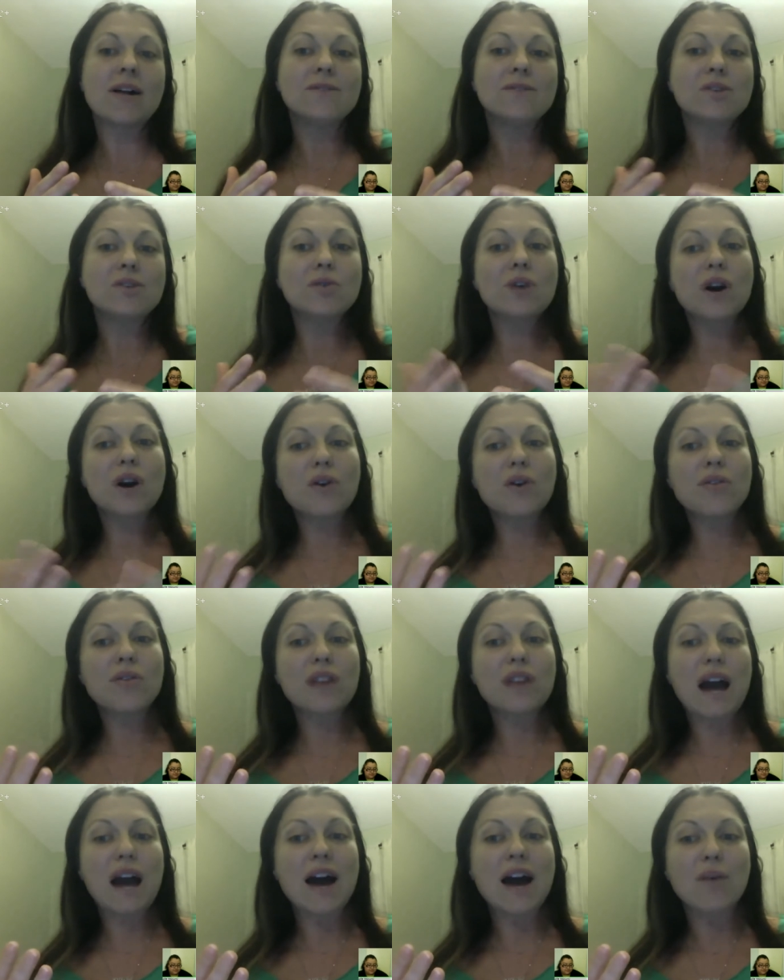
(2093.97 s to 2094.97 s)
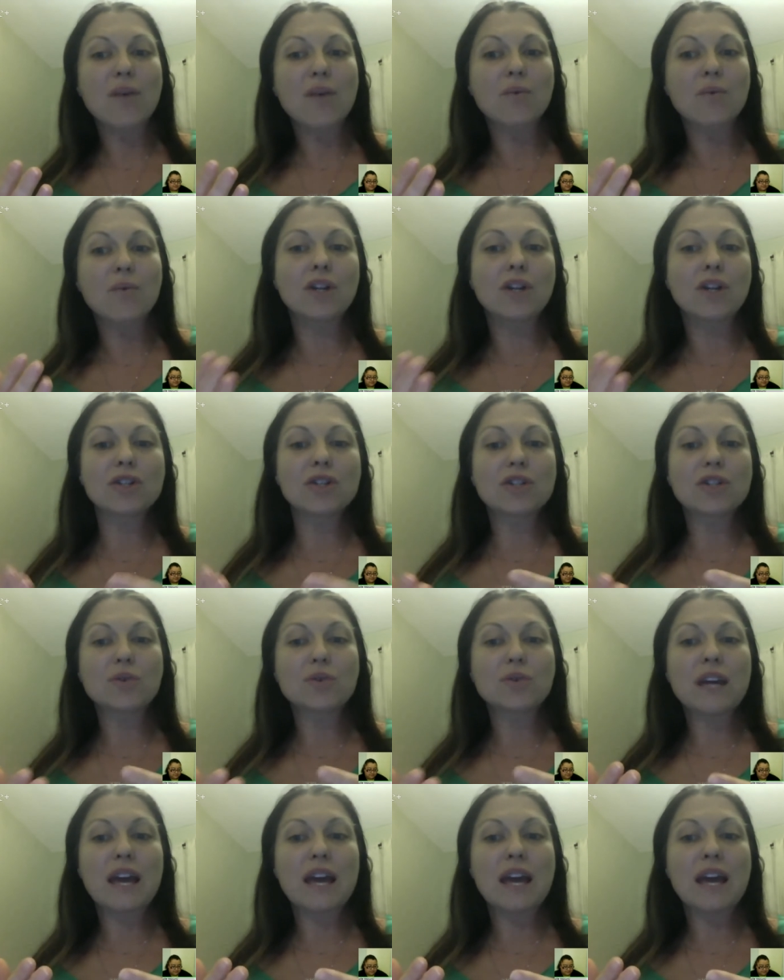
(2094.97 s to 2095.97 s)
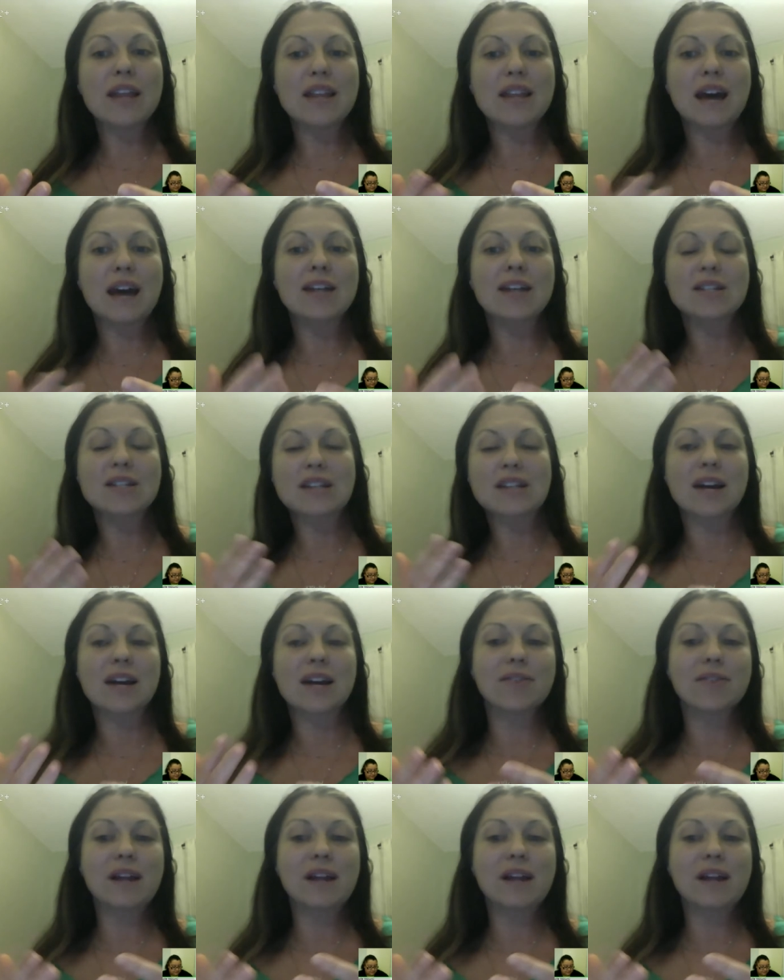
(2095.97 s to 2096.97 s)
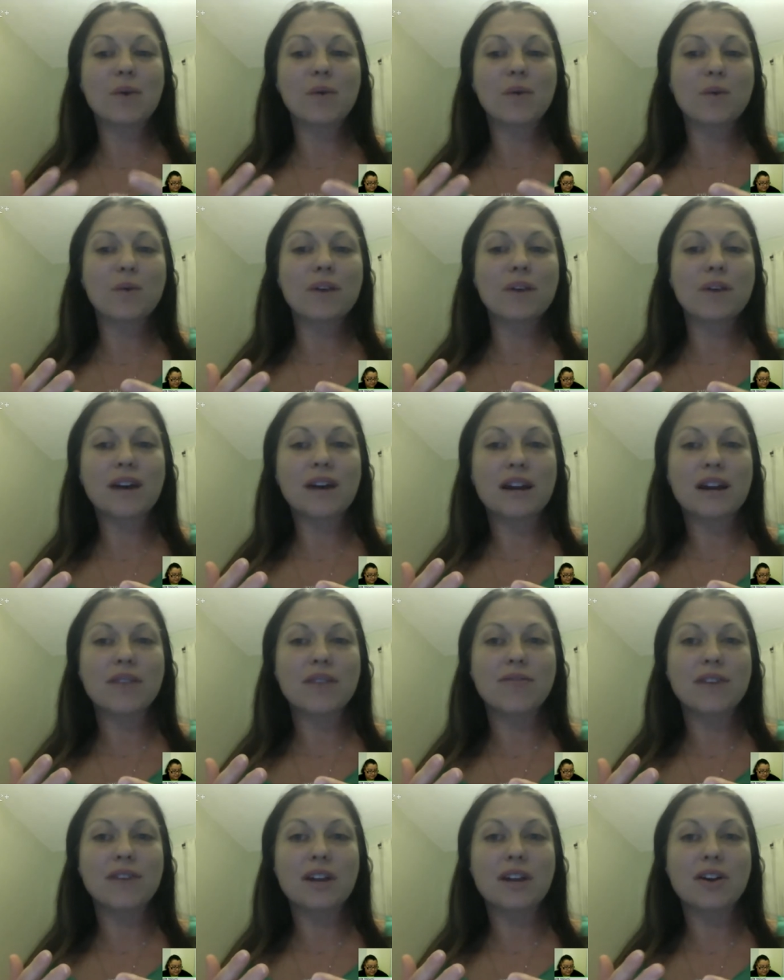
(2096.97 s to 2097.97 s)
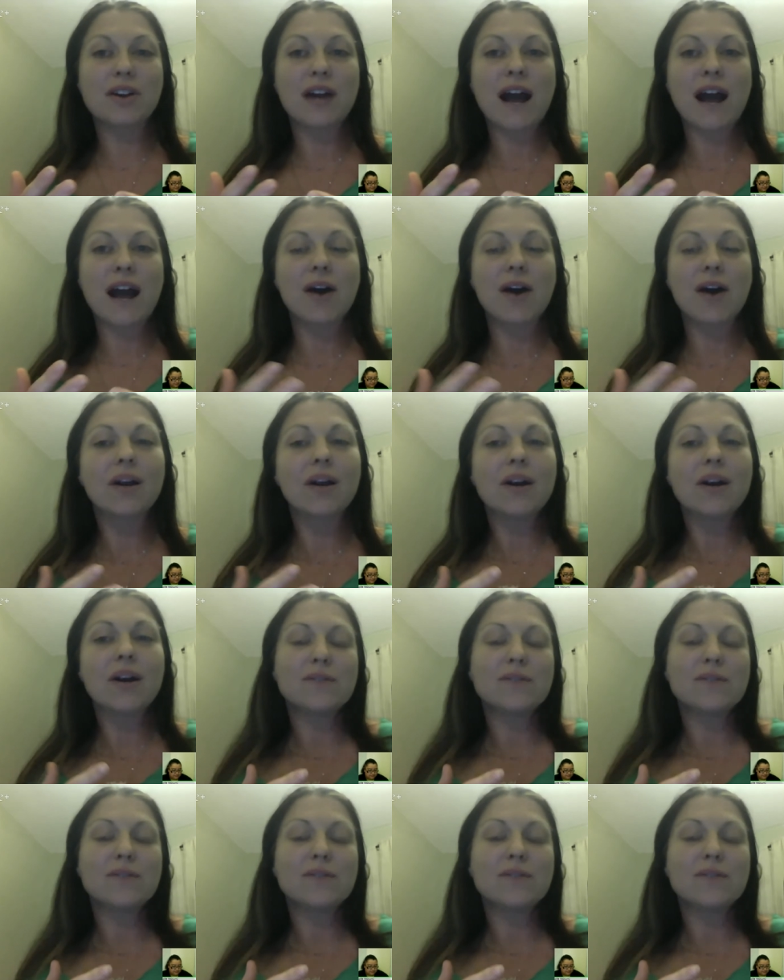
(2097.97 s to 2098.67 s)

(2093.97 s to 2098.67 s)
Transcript: So know that when you're doing it, that's kind of like what we've kind of figured out.